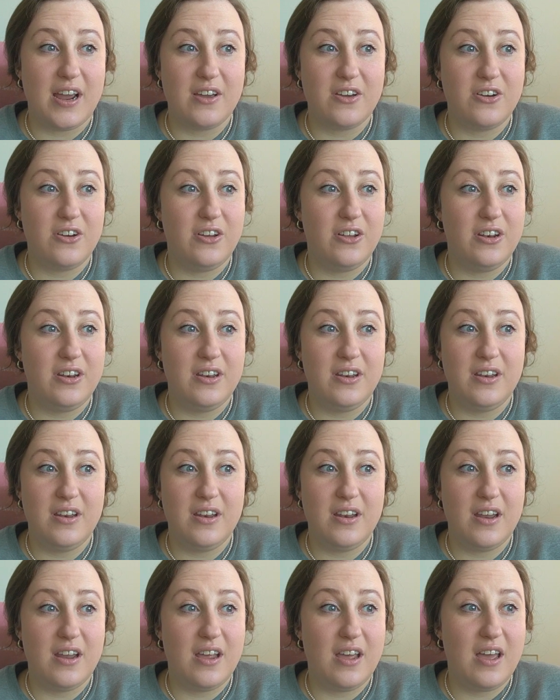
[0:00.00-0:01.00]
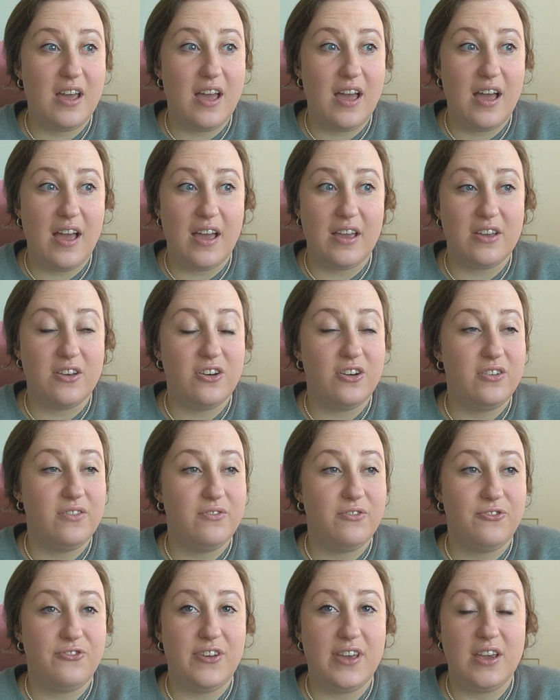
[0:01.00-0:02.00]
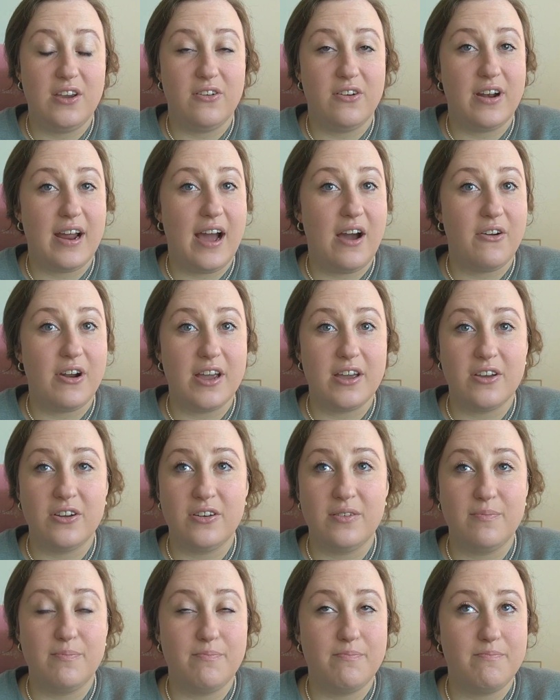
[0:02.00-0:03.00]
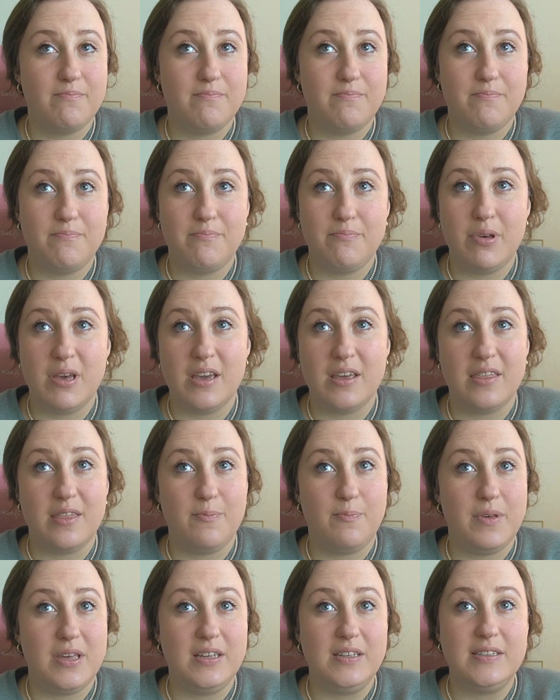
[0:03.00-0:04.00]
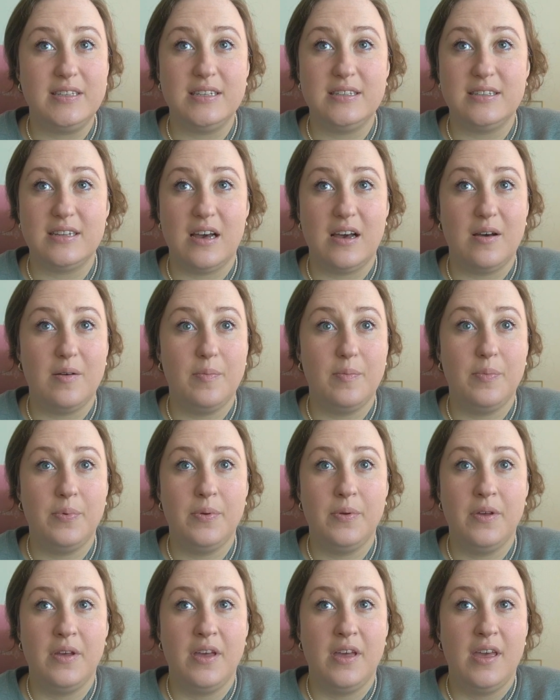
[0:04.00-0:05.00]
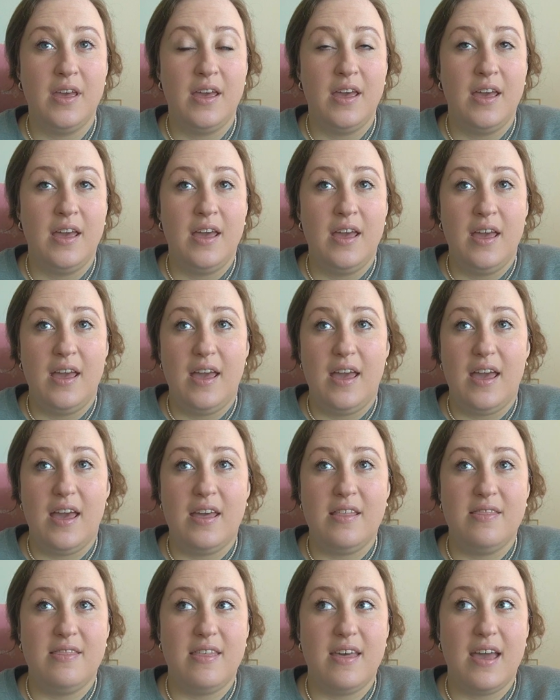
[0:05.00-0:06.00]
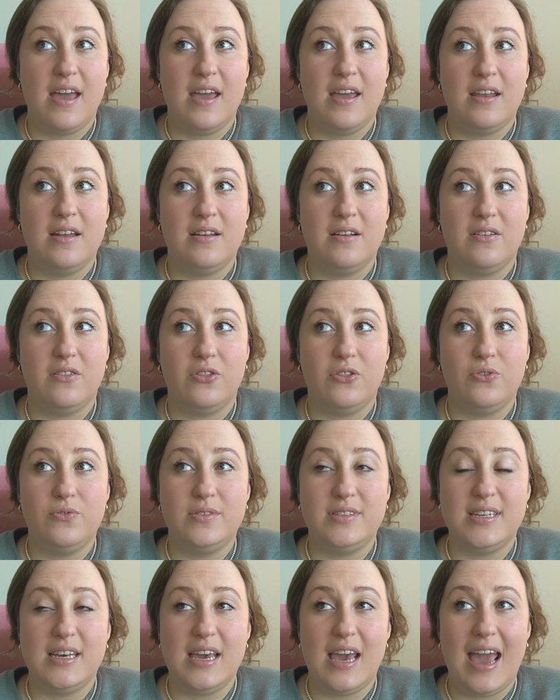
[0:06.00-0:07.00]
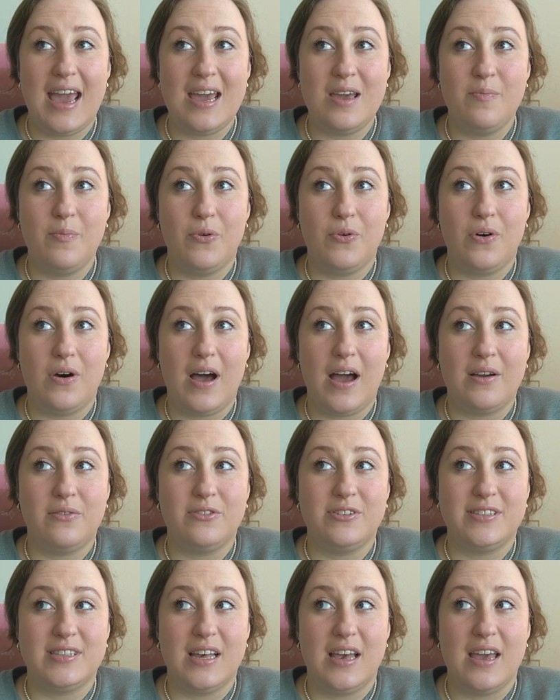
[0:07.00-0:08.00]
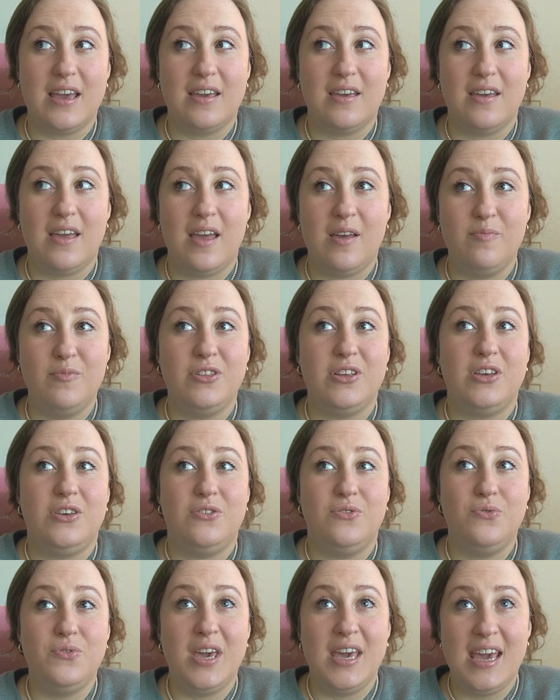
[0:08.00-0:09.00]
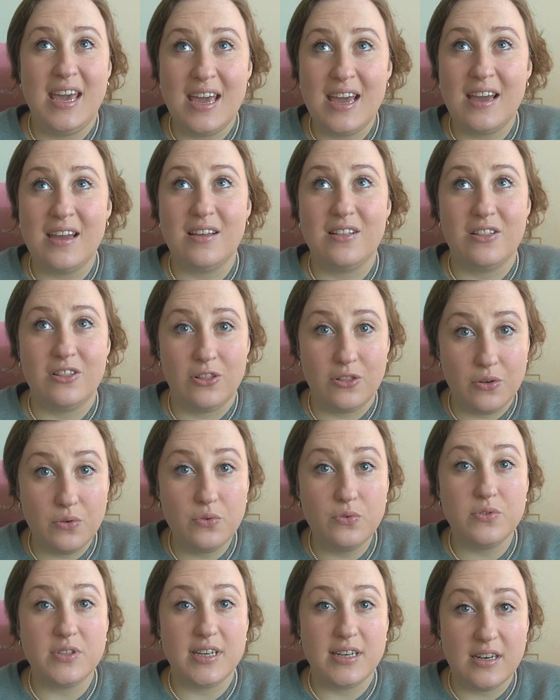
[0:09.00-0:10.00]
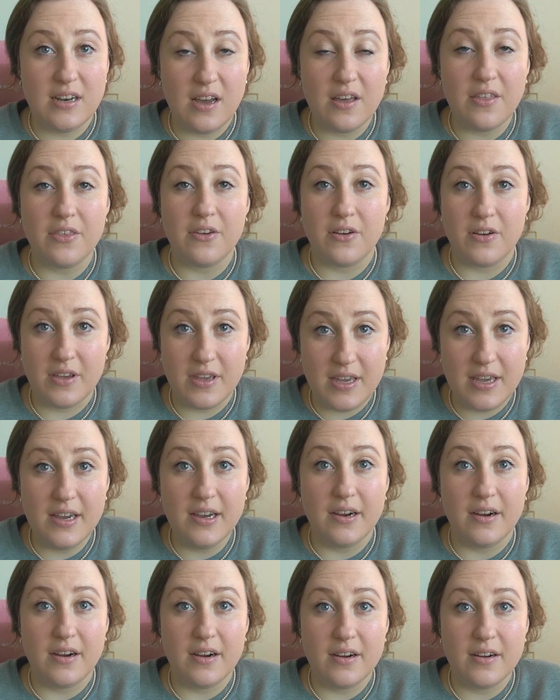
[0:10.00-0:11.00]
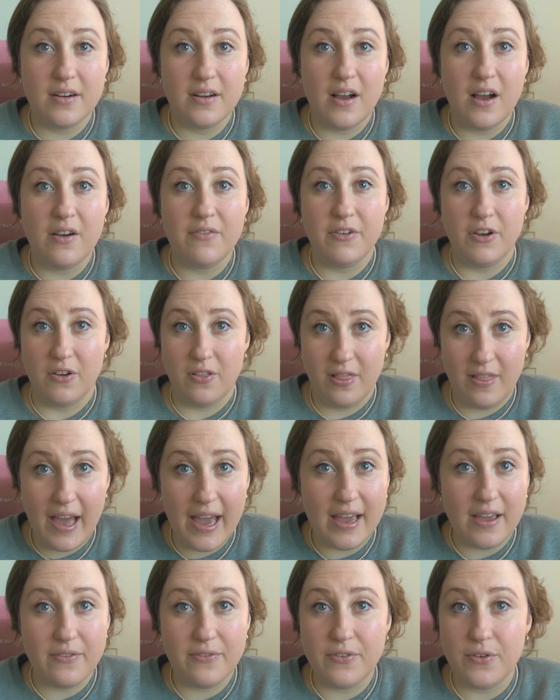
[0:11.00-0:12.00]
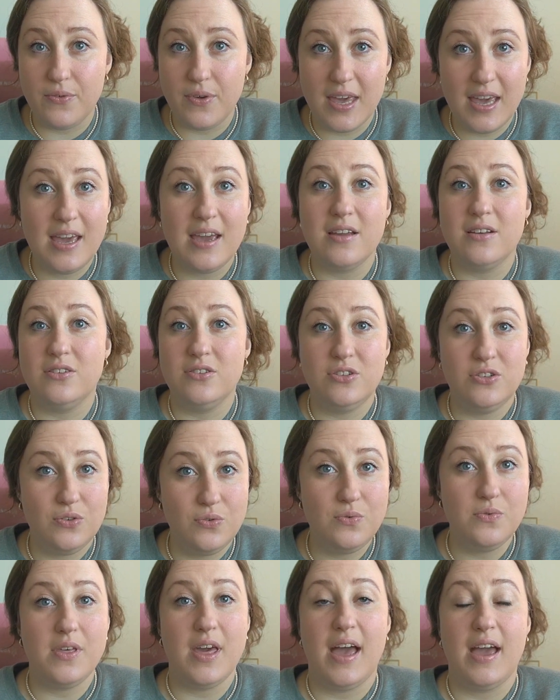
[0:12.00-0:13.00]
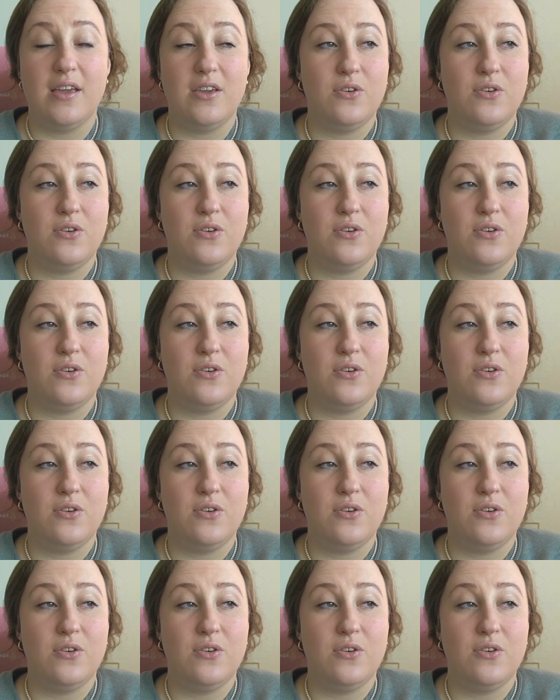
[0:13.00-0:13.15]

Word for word: I couldn't I couldn't figure it out. I couldn't pick the pieces up. And then losing Abel, I was like, Emily, you can't lose another year of your life. You can't do that.